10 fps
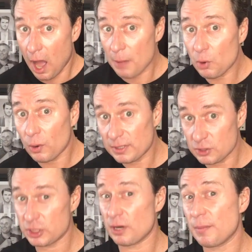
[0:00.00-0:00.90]
I'm going to
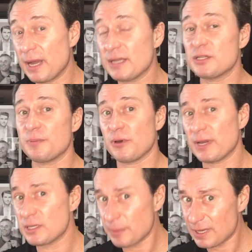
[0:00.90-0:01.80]
share my
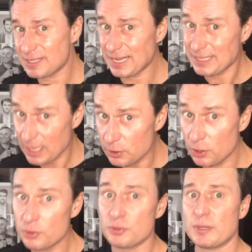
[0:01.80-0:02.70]
experience because I did
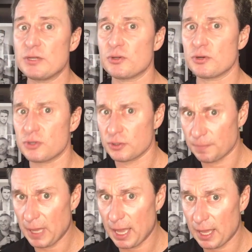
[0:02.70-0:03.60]
use research,
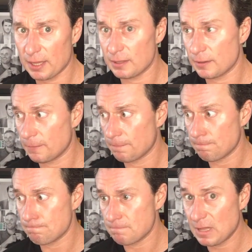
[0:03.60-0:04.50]
and
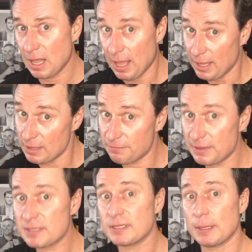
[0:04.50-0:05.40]
it
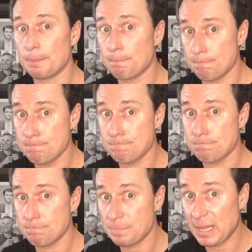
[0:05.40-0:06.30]
fixed it.
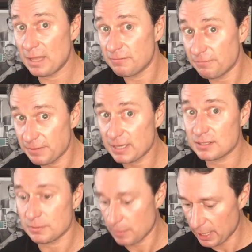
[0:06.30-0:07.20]
It
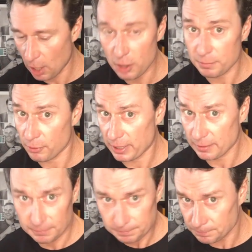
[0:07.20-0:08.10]
fixed my heartbreak.
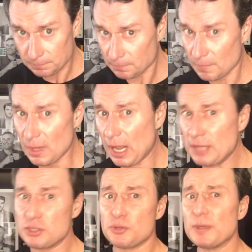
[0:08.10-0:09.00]
I
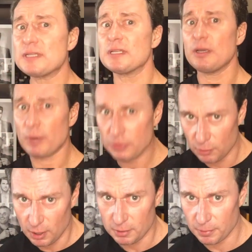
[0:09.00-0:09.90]
just recently went
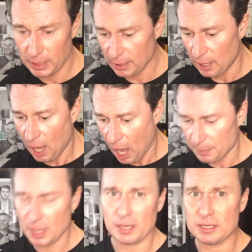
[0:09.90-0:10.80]
through heartbreak. I'm
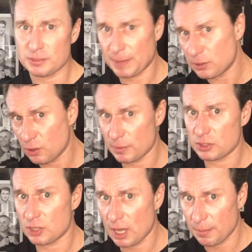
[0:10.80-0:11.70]
not going to spend too
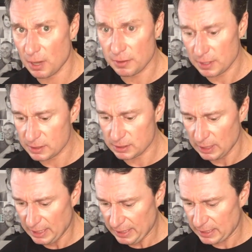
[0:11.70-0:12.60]
much time on this.
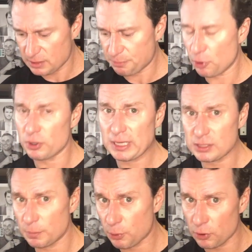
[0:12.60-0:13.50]

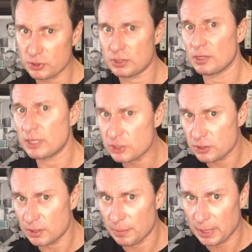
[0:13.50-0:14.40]
It's a personal
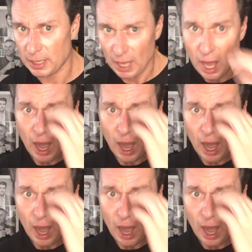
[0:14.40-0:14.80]
issue to me.